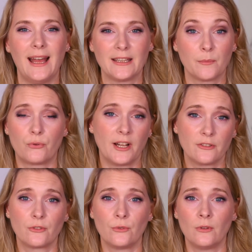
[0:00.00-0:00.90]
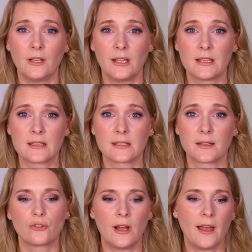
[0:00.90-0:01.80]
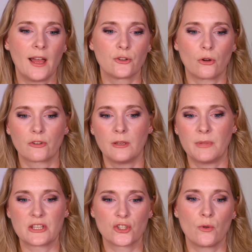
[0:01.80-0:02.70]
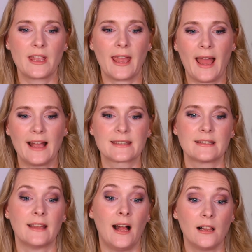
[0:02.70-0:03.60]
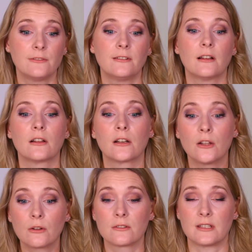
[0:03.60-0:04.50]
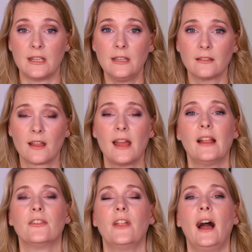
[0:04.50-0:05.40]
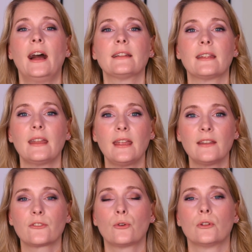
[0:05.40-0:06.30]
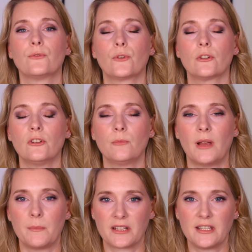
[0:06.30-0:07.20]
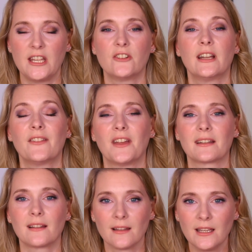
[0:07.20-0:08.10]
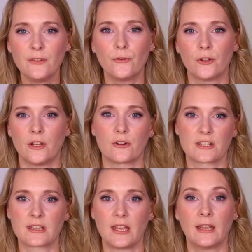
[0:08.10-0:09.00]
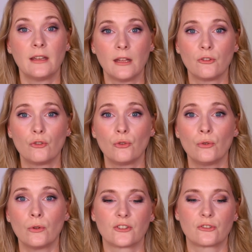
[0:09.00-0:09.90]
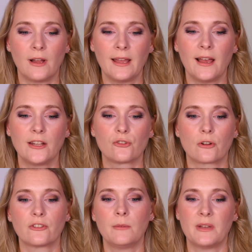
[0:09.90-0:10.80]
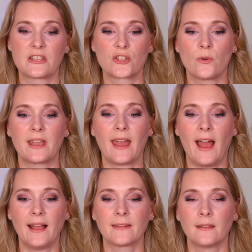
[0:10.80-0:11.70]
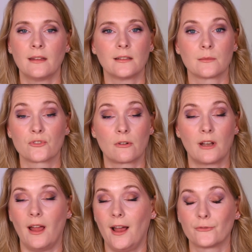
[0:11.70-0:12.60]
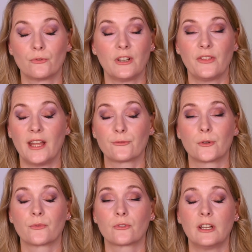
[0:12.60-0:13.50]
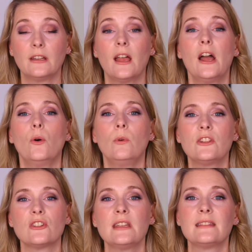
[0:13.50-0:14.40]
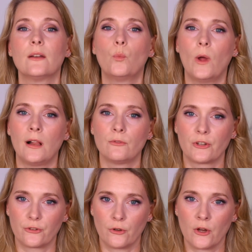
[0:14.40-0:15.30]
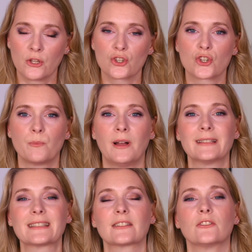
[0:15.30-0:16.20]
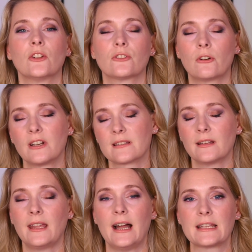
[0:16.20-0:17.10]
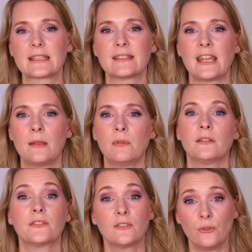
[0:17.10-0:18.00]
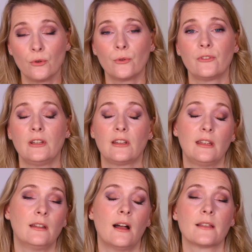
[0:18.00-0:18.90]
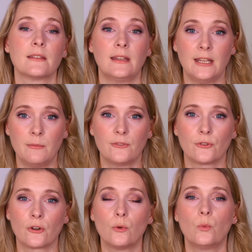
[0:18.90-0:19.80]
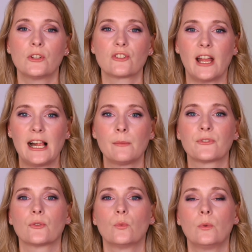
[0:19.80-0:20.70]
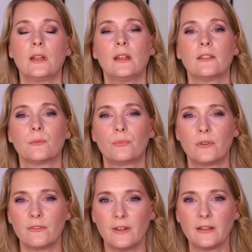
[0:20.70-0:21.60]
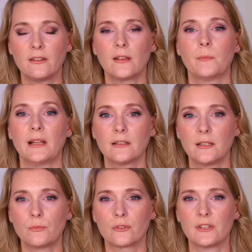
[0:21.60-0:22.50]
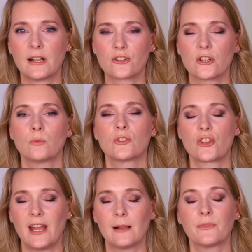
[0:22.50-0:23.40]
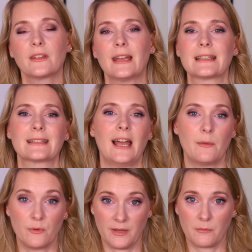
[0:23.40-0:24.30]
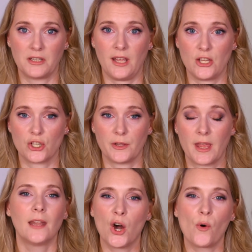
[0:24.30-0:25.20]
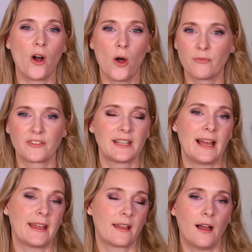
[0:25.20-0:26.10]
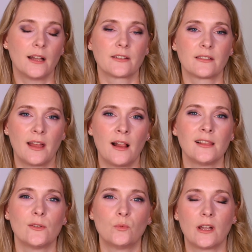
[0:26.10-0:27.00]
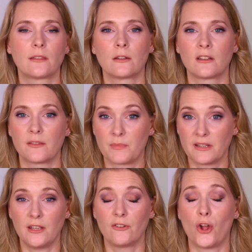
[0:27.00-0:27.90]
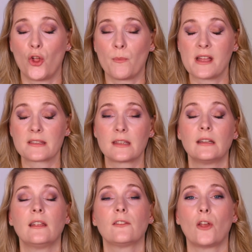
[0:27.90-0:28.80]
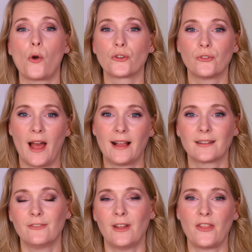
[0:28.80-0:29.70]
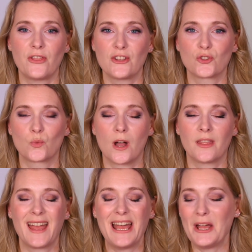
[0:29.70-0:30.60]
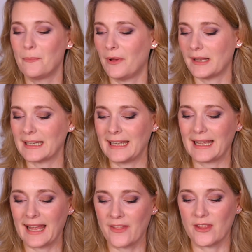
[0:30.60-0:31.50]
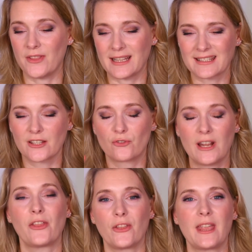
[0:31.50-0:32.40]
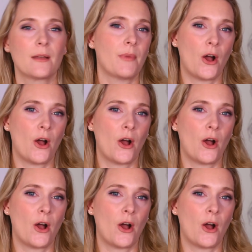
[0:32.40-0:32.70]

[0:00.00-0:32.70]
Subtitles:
And the Brightonyl is trihydroxybenzoic acid alpha glucoside that is converted by bacteria that live on our skin into trihydroxybenzoic acid, and I'm sorry, I have to read that from screen, which is a well-researched but notoriously unstable tyrosine kinase inhibitor, which helps with preventing melanin production, which helps against hyperpigmentation. Now, obviously, I can't tell whether the bacteria on my skin is going to activate this one, but again, and that's the great thing